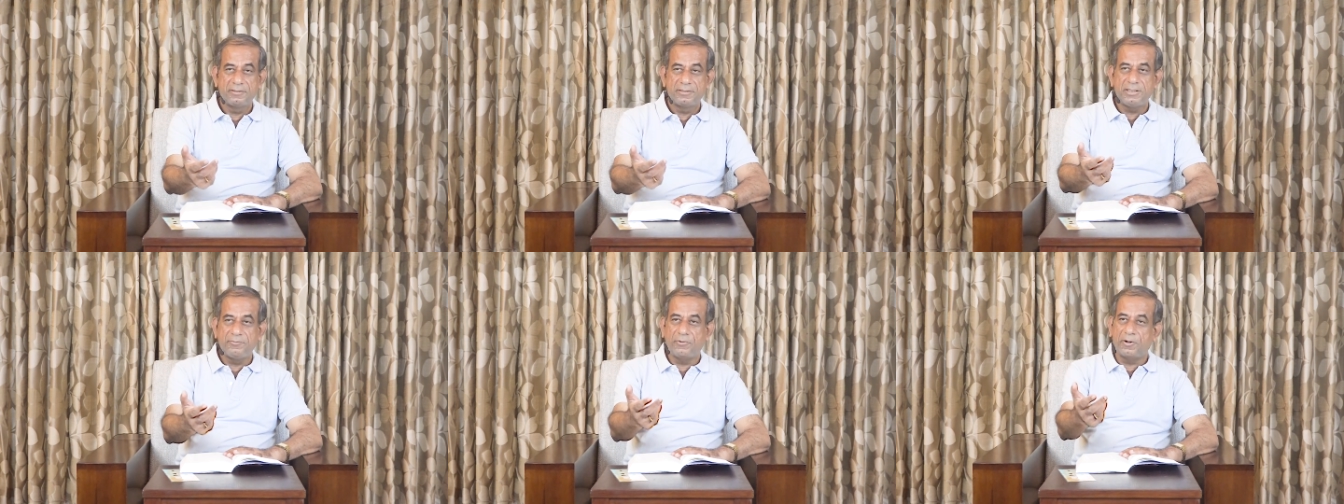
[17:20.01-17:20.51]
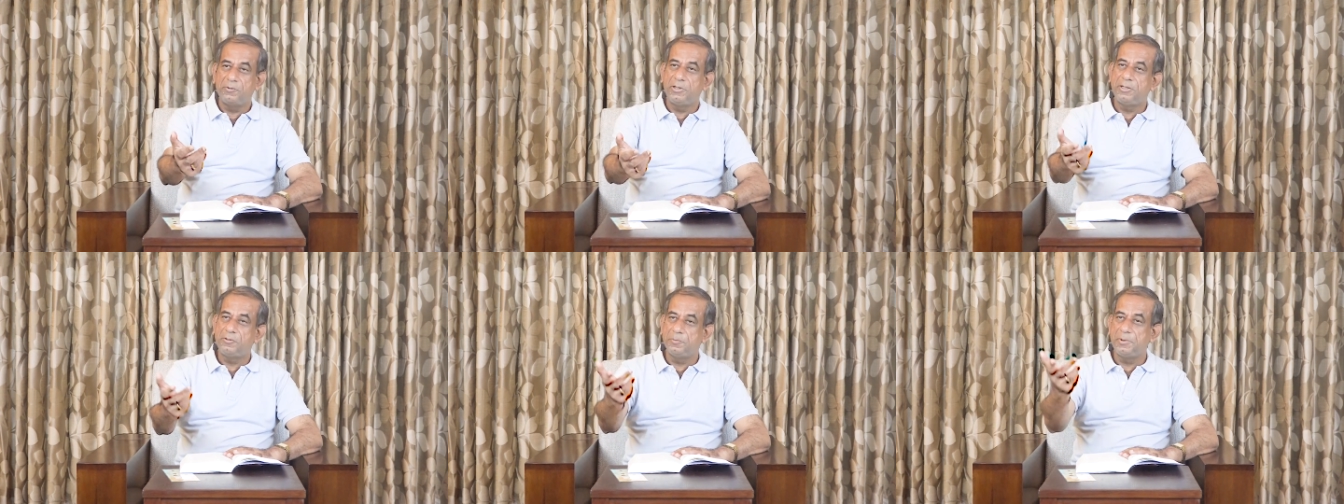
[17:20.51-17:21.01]
she
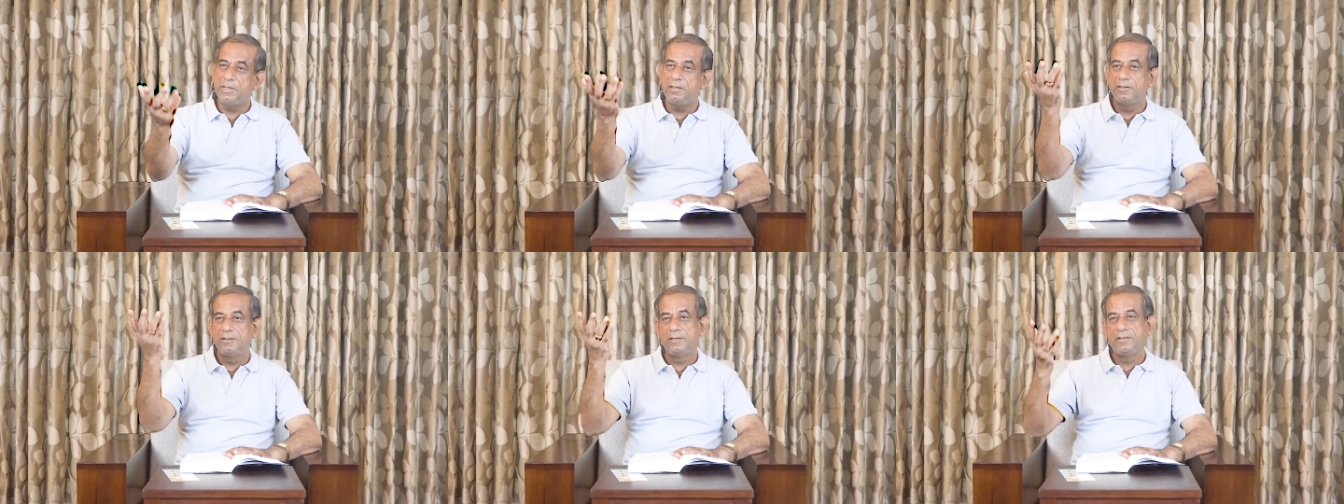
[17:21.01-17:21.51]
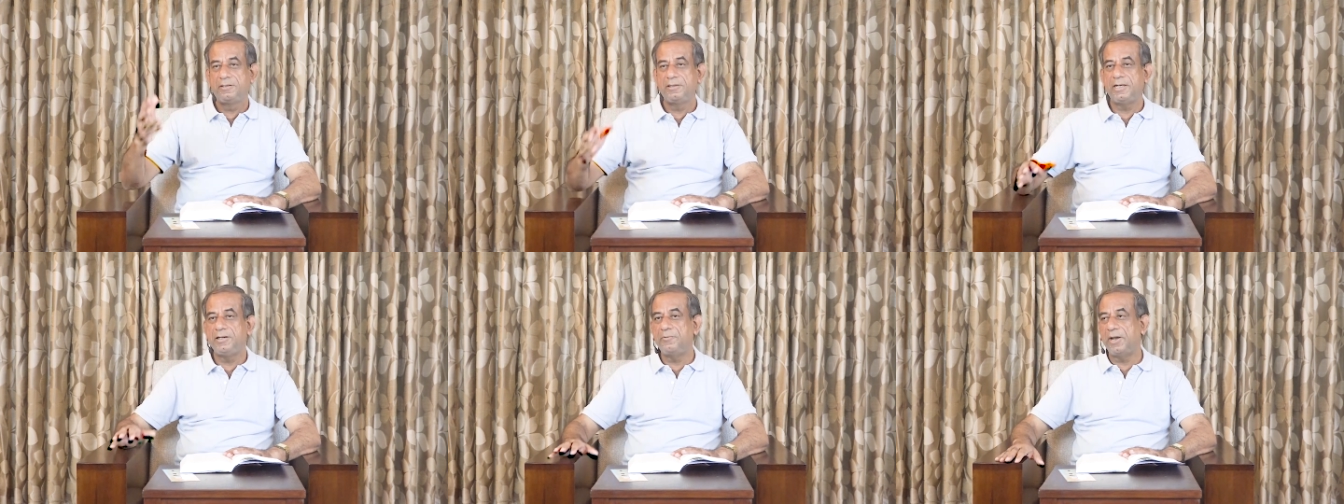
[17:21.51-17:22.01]
found it to be
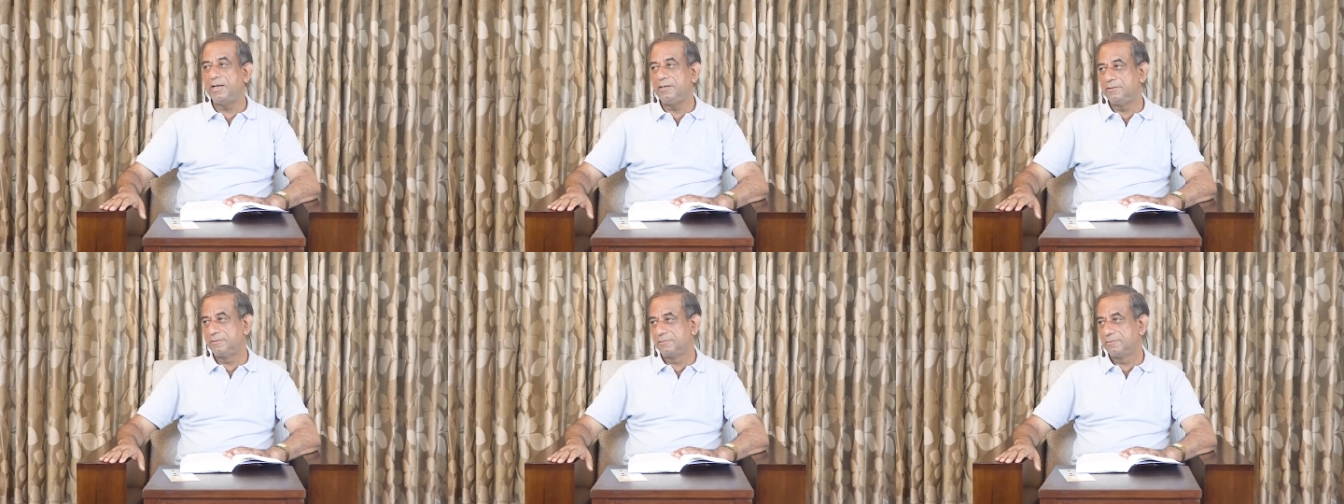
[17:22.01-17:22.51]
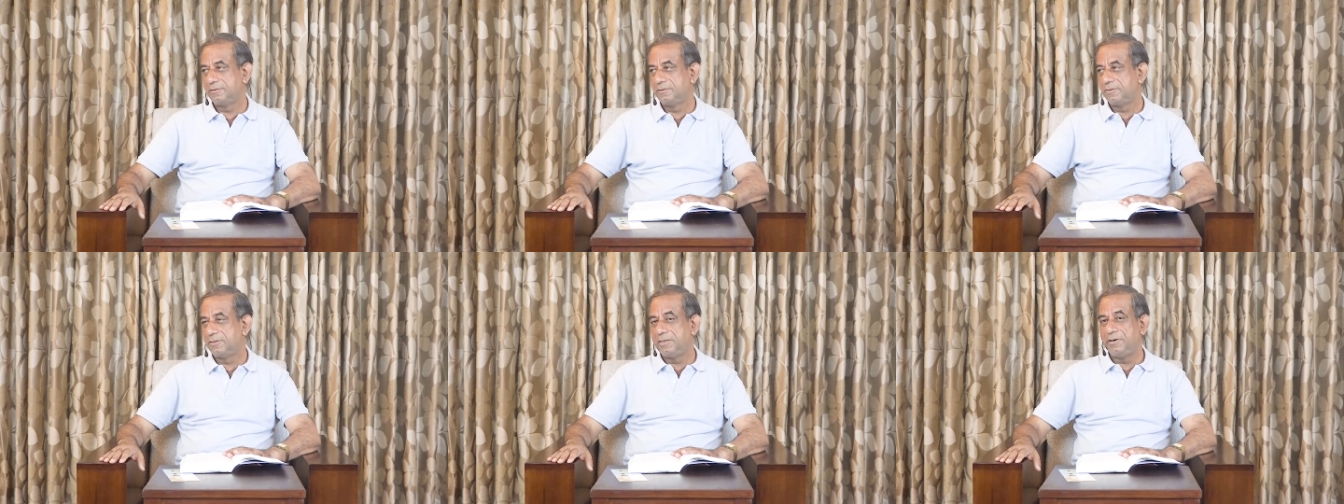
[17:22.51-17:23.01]
the divine,
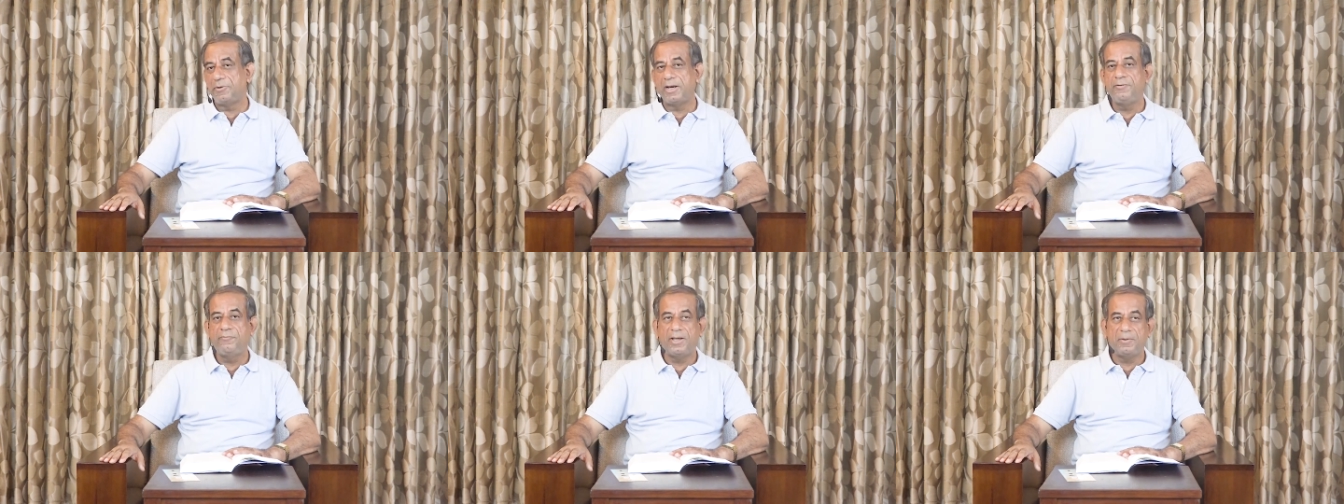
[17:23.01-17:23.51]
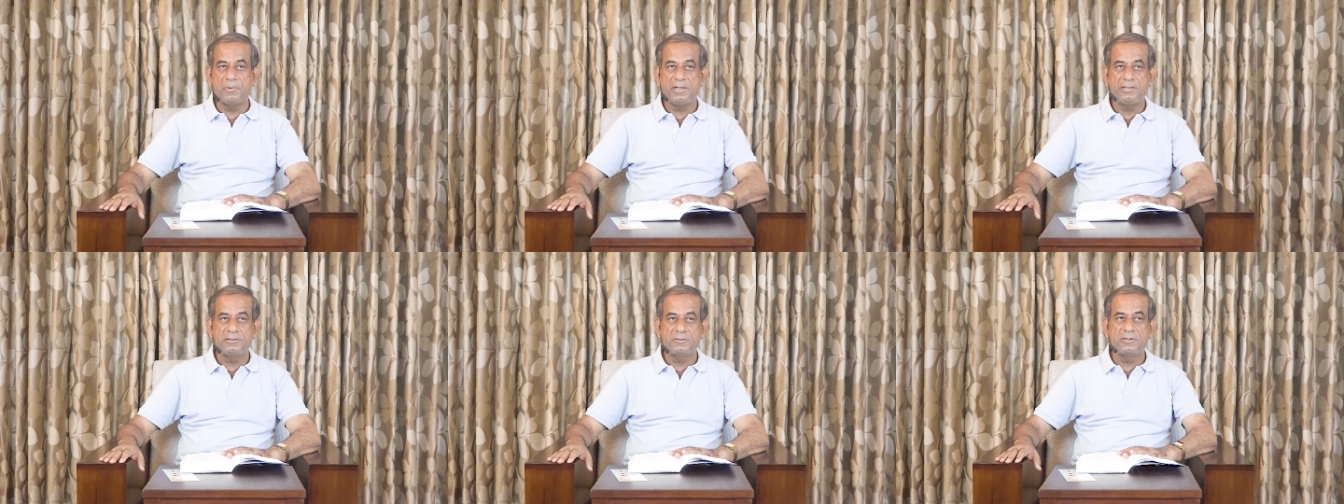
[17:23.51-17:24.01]
divine
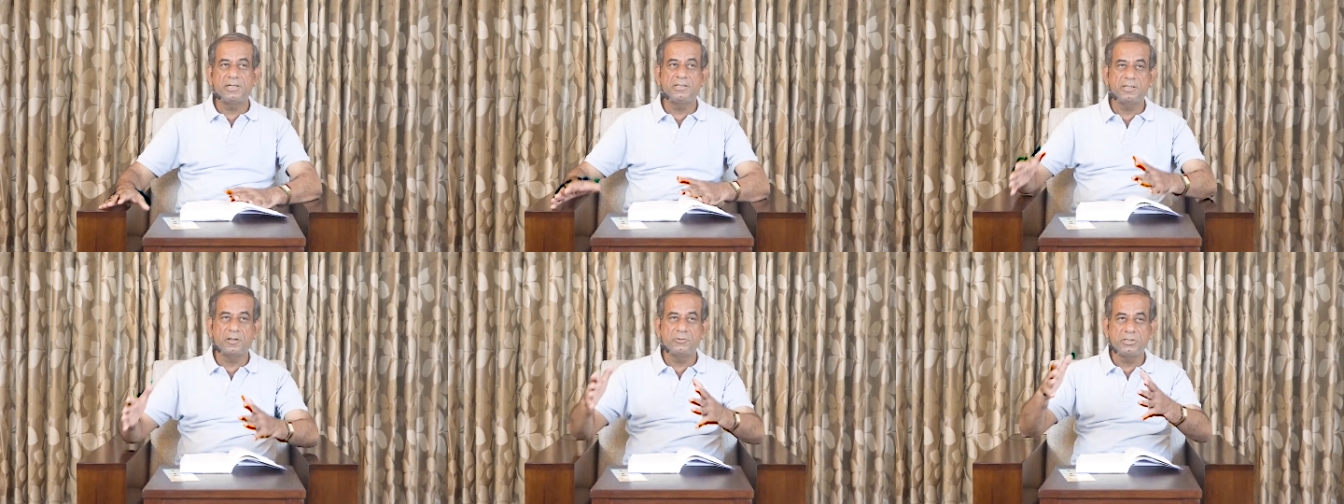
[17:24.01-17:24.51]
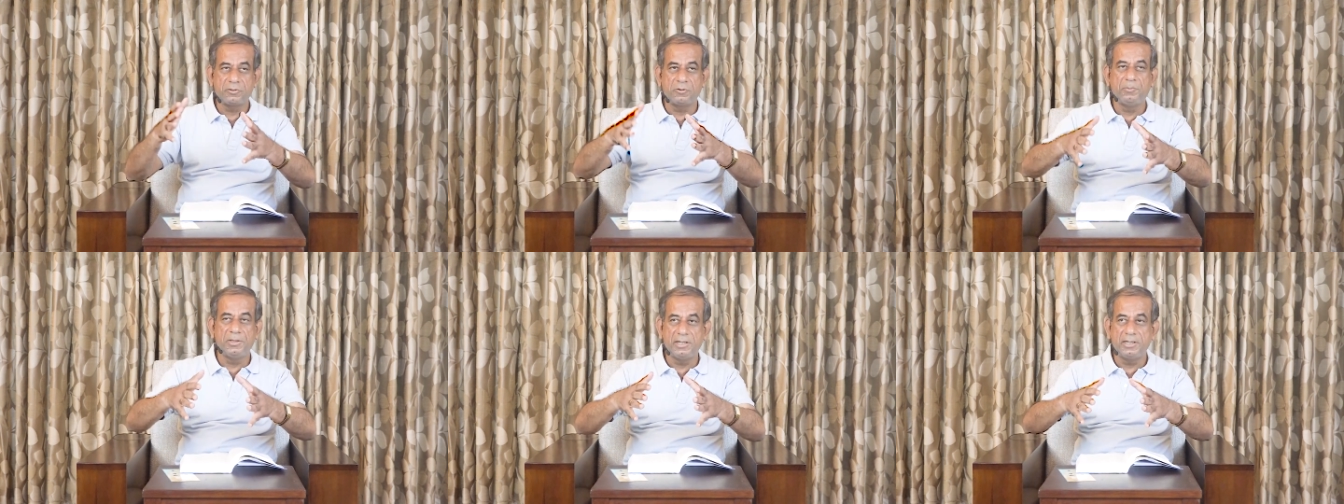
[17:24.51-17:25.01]
family. So that is how she
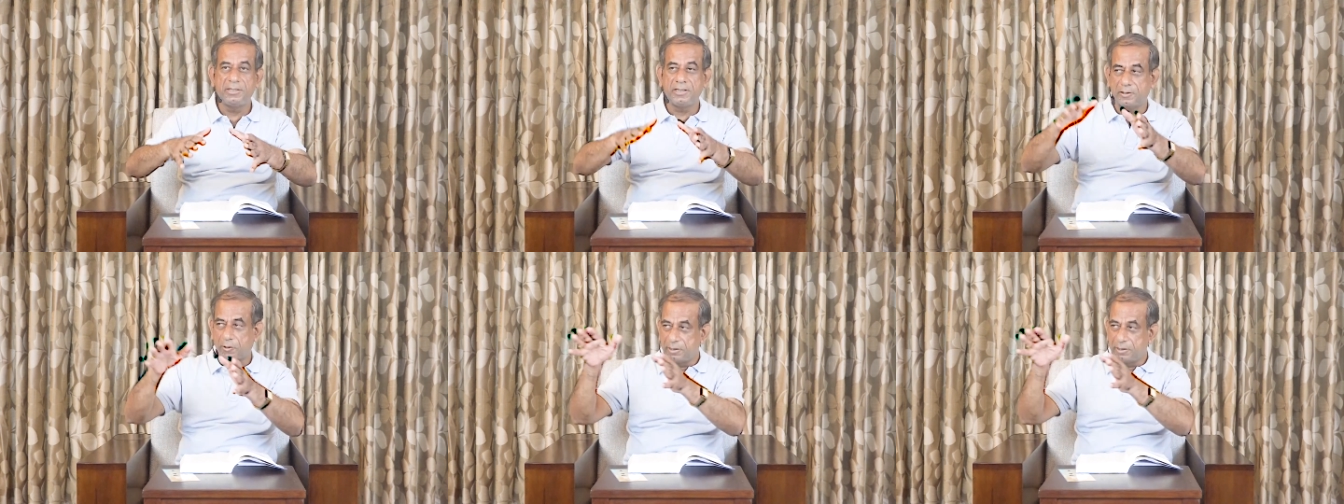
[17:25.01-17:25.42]
could build it here.